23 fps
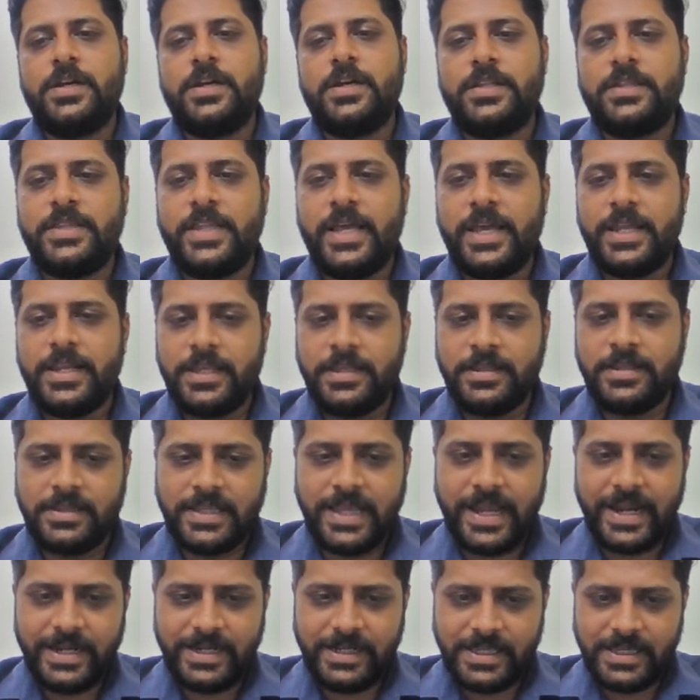and then in
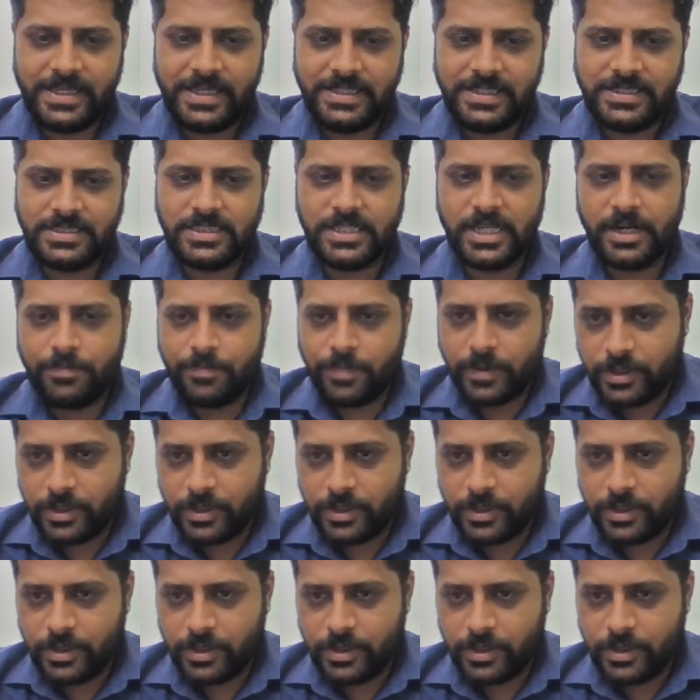that case that